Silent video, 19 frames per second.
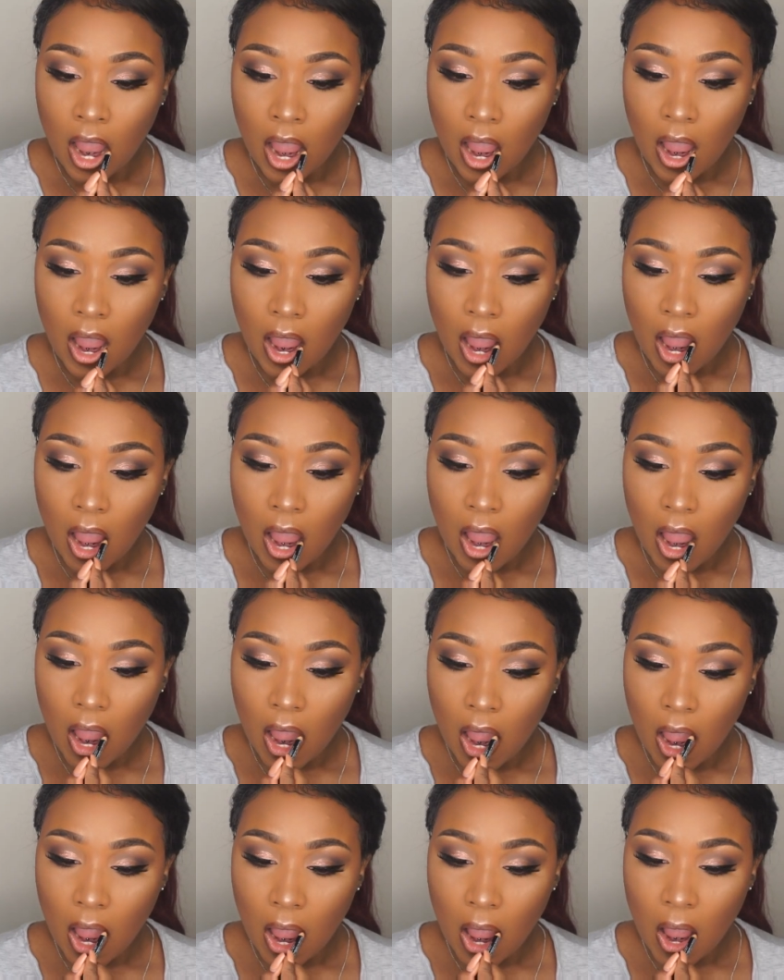
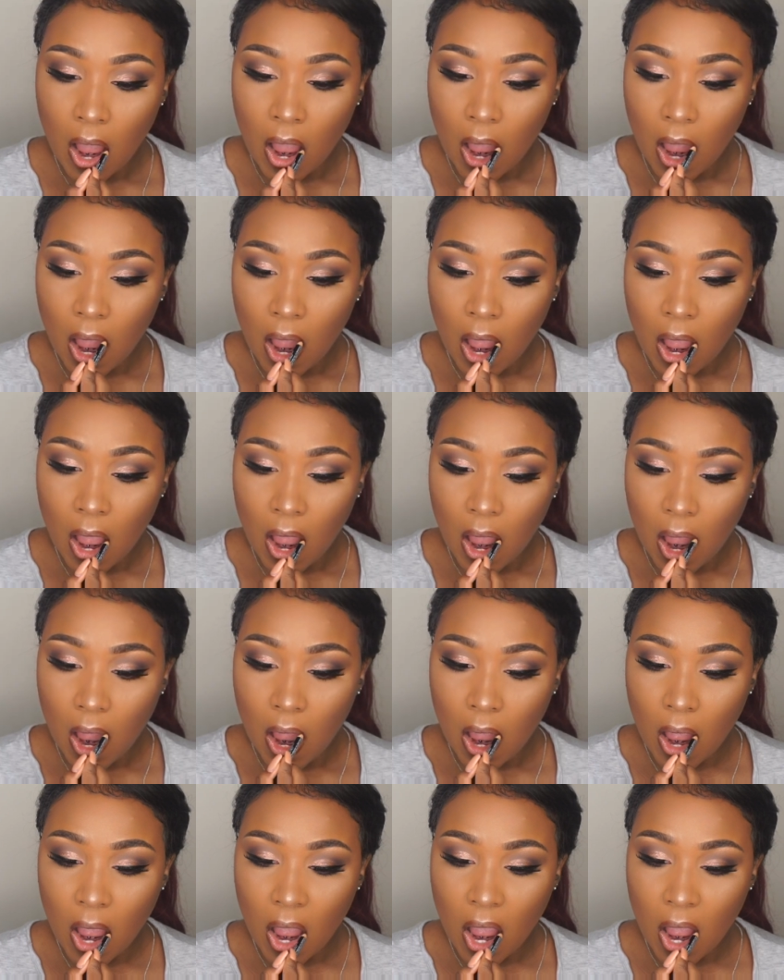
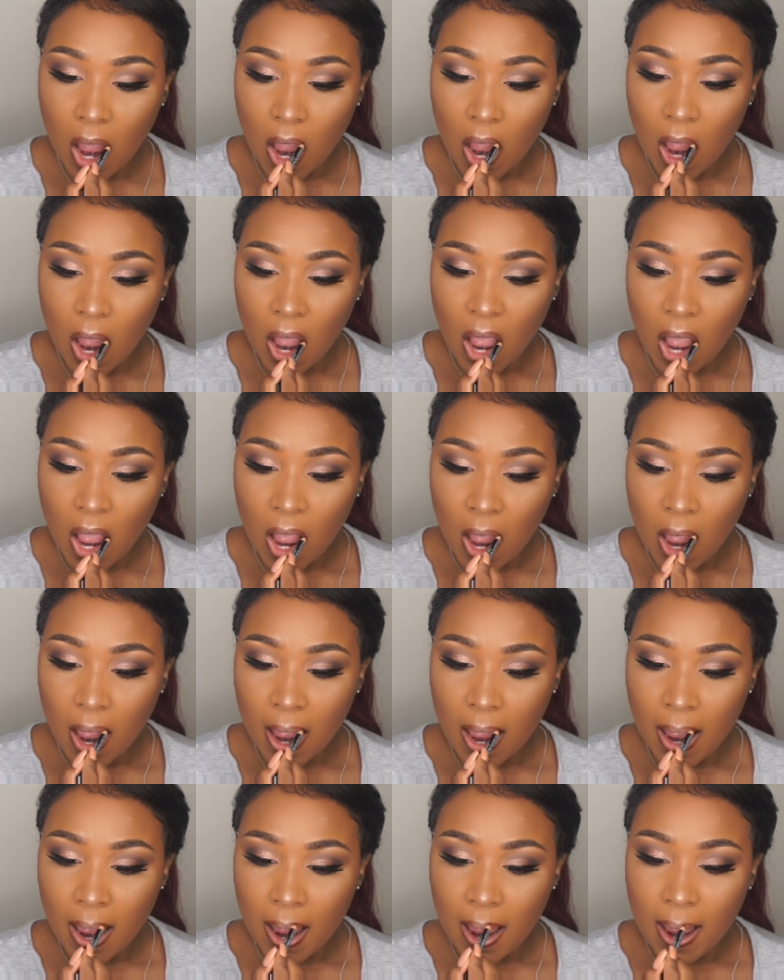
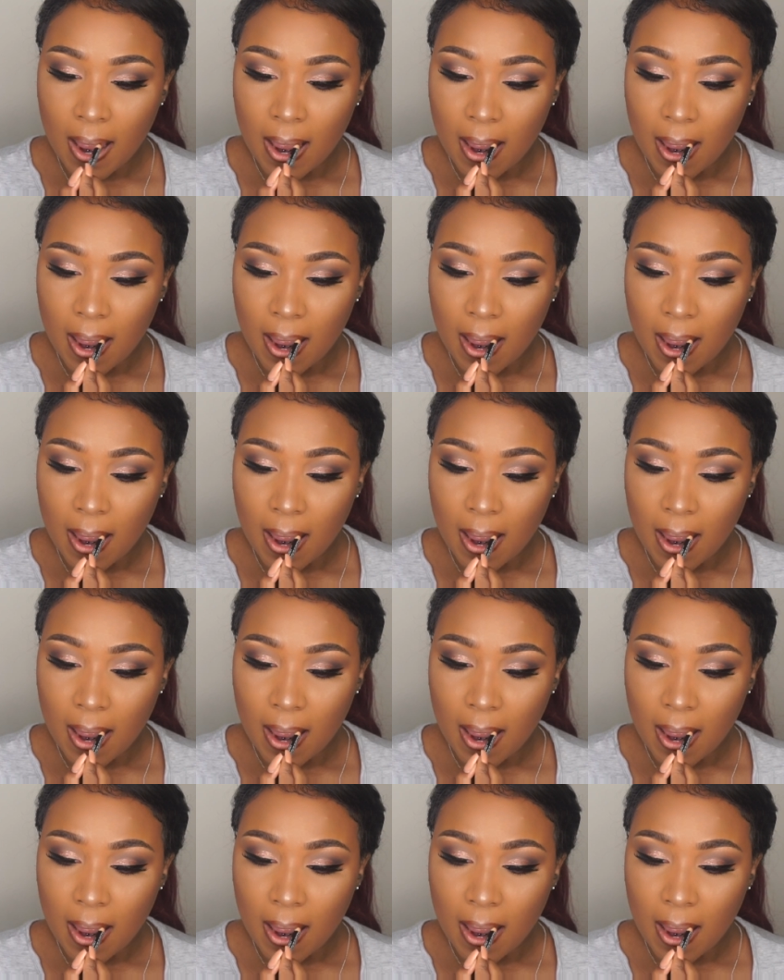[no speech]